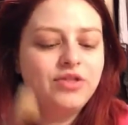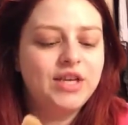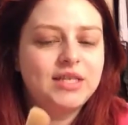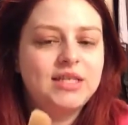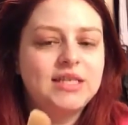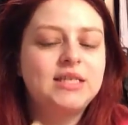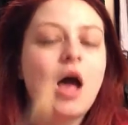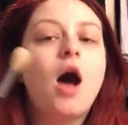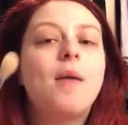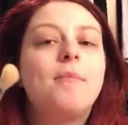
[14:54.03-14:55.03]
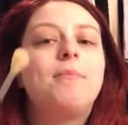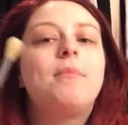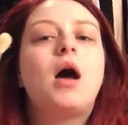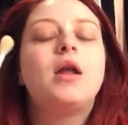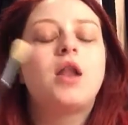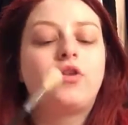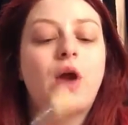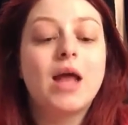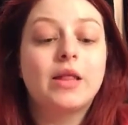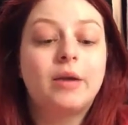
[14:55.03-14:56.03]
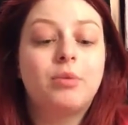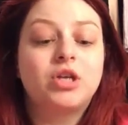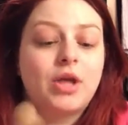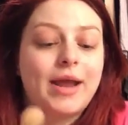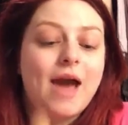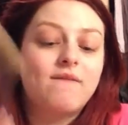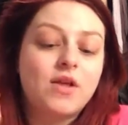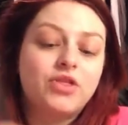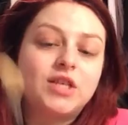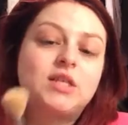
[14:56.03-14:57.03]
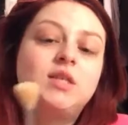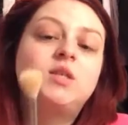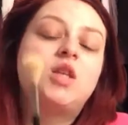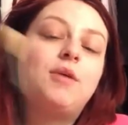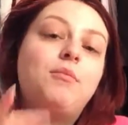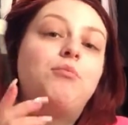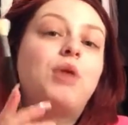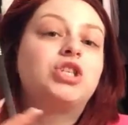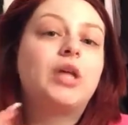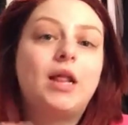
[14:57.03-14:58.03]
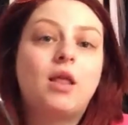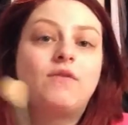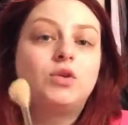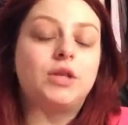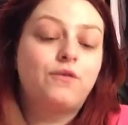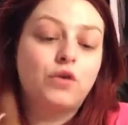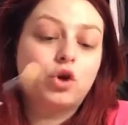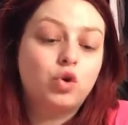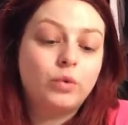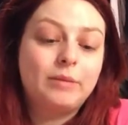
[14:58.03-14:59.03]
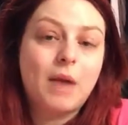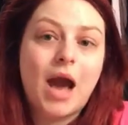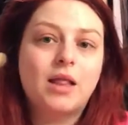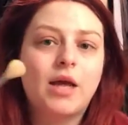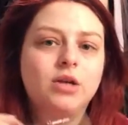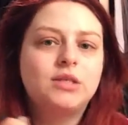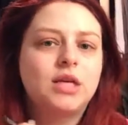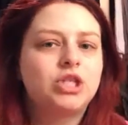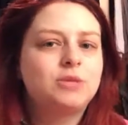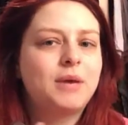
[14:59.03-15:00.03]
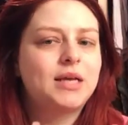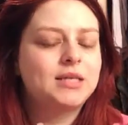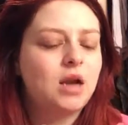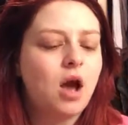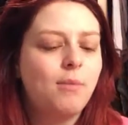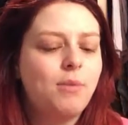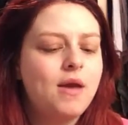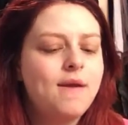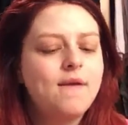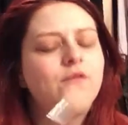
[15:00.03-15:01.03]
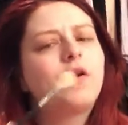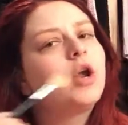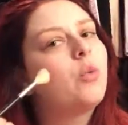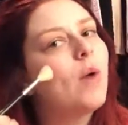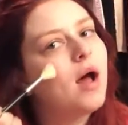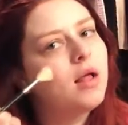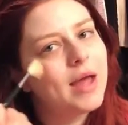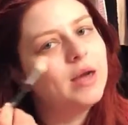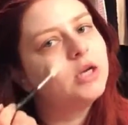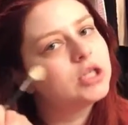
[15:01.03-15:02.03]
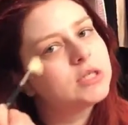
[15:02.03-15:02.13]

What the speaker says: This is another highlighter brush that I have, and this is the brush that I love using for cream highlighters. It just picks it up very well, and it